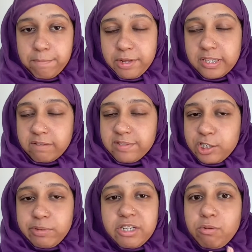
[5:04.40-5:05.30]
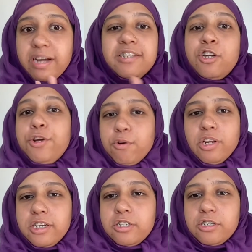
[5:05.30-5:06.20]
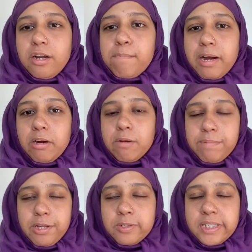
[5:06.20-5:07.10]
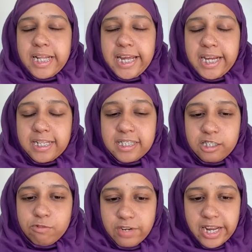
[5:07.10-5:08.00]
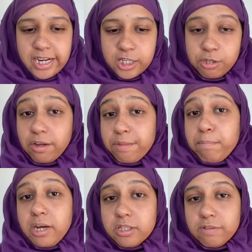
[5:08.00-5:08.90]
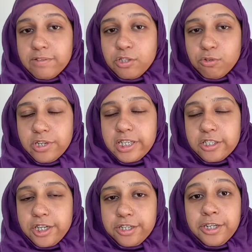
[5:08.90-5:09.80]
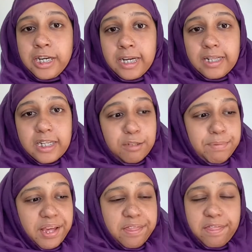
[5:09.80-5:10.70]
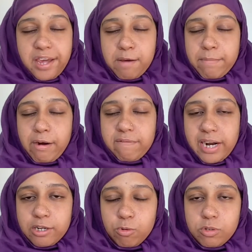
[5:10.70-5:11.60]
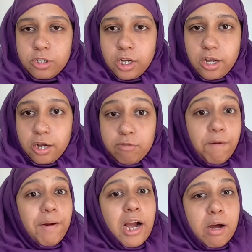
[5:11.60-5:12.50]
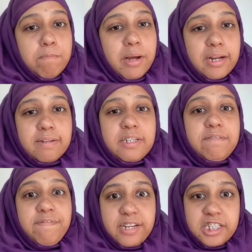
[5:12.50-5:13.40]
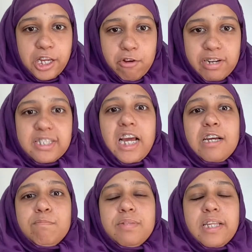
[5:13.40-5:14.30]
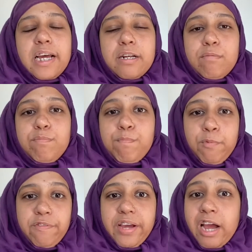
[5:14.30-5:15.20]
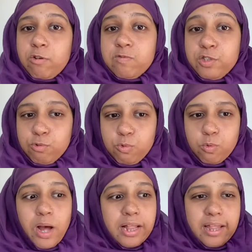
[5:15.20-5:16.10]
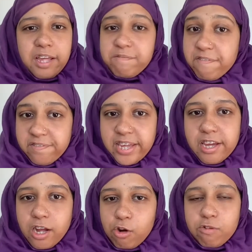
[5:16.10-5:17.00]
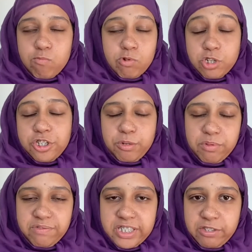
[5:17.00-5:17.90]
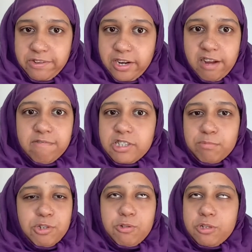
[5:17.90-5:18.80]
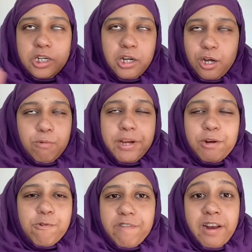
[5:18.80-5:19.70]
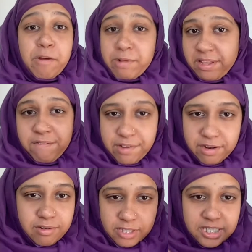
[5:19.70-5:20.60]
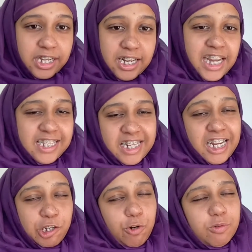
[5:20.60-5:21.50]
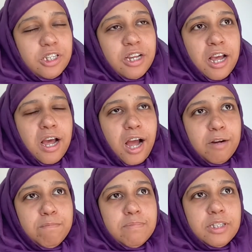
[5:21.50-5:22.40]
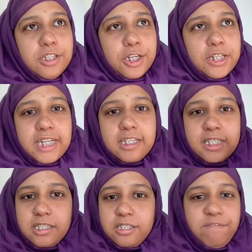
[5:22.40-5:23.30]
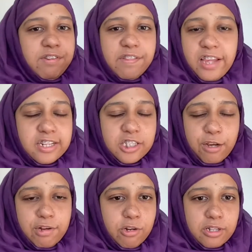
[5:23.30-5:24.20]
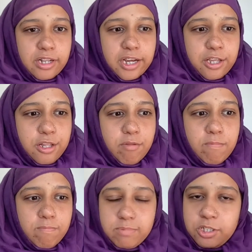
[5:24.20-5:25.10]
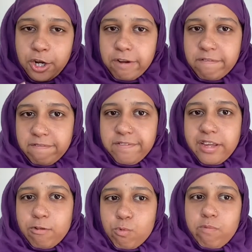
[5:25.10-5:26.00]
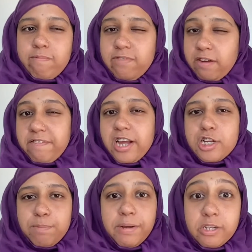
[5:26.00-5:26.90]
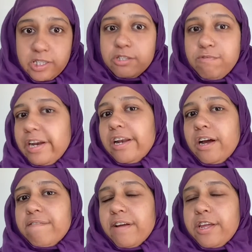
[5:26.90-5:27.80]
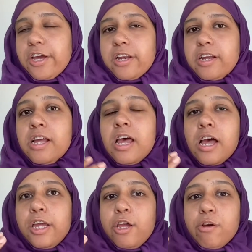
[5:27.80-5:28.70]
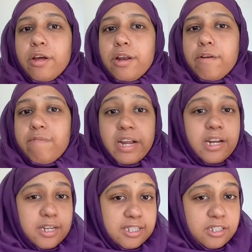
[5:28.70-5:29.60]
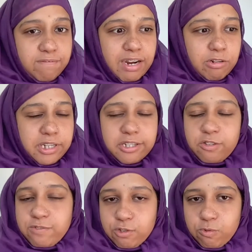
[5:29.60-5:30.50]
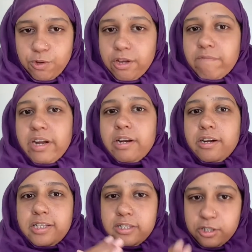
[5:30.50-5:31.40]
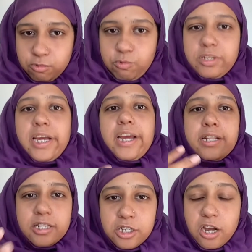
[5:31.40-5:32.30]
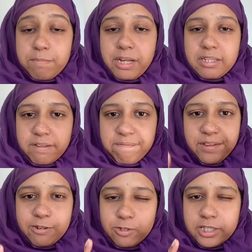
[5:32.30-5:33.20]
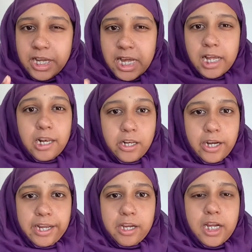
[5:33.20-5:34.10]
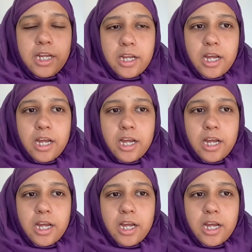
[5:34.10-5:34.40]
abusive situation or has no knowledge about abuse, they can still relate to other parts of the story. So there's a big theme around growing up and finishing your exams and moving out of school, and that fear of what to do with the rest of your life, which I'm sure we can all relate with, even still as an adult. So there's different things going on that don't feel far-fetched because it's real life, and you can recognize the surroundings of school, you can recognize the school day and the timings. It feels like